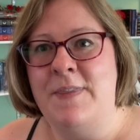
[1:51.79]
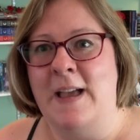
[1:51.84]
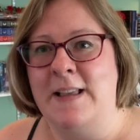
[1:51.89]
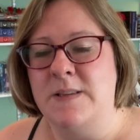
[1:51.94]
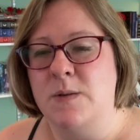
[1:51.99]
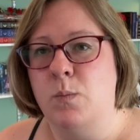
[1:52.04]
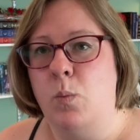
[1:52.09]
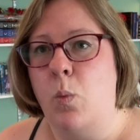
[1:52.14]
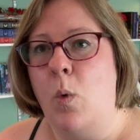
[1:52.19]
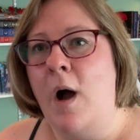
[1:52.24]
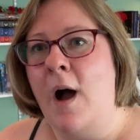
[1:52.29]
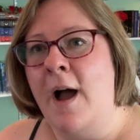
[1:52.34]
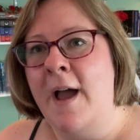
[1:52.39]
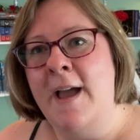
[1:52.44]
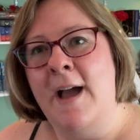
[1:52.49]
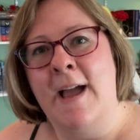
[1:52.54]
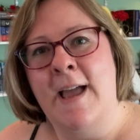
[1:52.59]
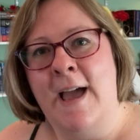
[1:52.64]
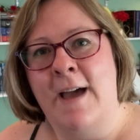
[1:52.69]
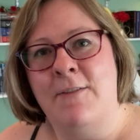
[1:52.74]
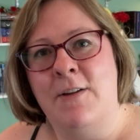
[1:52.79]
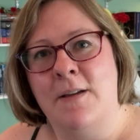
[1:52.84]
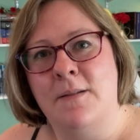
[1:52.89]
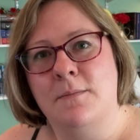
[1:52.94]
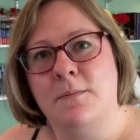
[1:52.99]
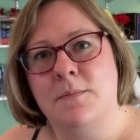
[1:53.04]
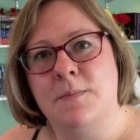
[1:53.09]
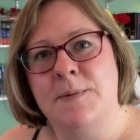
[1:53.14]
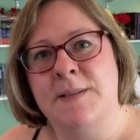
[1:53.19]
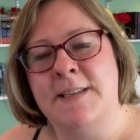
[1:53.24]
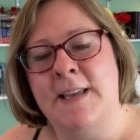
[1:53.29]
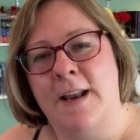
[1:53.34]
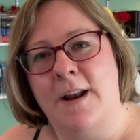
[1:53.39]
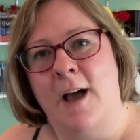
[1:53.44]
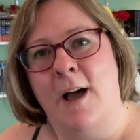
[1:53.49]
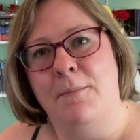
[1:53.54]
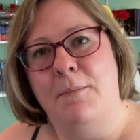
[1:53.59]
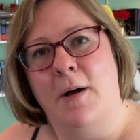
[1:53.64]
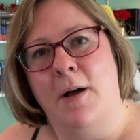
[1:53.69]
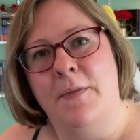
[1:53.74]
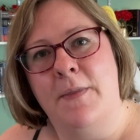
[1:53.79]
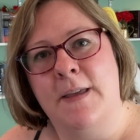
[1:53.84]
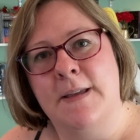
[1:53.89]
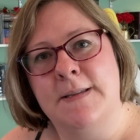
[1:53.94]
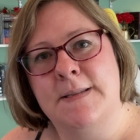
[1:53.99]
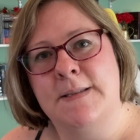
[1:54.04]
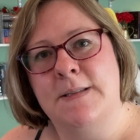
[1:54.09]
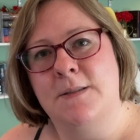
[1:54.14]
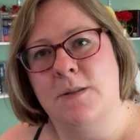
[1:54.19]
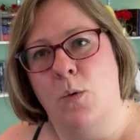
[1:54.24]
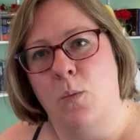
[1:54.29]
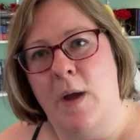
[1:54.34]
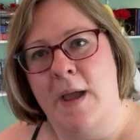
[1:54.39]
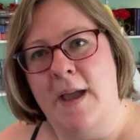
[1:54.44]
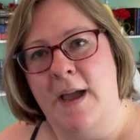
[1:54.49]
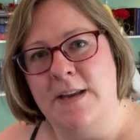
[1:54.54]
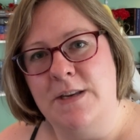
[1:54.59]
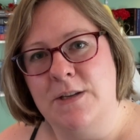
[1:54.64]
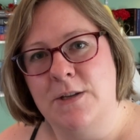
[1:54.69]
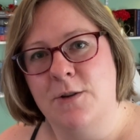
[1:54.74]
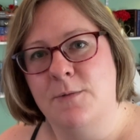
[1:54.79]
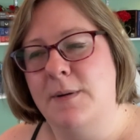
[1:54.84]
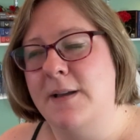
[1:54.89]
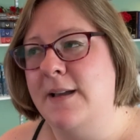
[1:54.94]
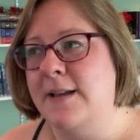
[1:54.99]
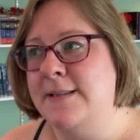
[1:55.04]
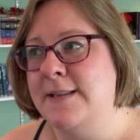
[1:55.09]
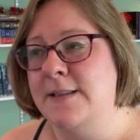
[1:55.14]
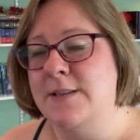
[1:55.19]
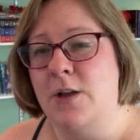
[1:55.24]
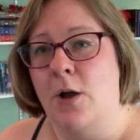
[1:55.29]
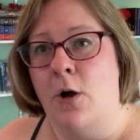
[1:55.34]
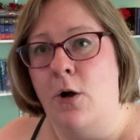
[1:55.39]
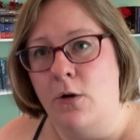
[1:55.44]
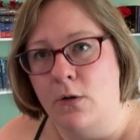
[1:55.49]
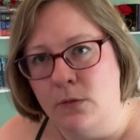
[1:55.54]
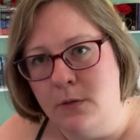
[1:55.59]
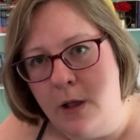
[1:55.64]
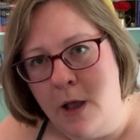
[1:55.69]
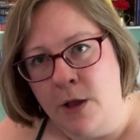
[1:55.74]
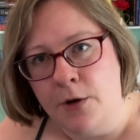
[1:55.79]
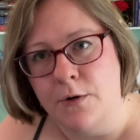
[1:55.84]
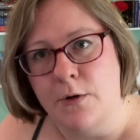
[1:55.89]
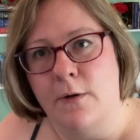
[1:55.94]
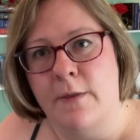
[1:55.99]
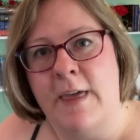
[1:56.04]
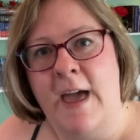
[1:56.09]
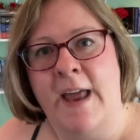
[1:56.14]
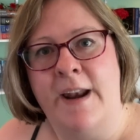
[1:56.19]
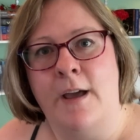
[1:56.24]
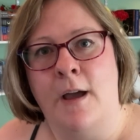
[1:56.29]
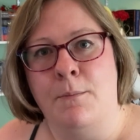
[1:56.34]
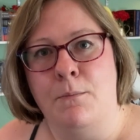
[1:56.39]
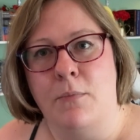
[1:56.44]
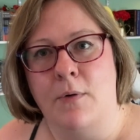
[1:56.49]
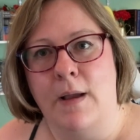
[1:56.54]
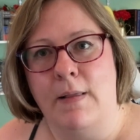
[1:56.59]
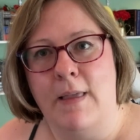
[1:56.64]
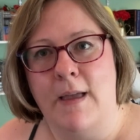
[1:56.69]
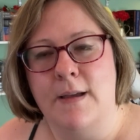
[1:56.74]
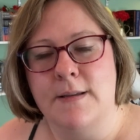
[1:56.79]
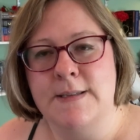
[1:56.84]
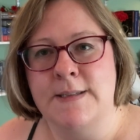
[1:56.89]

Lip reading: that's why I have it set up on this the way I do, because it's all under that umbrella.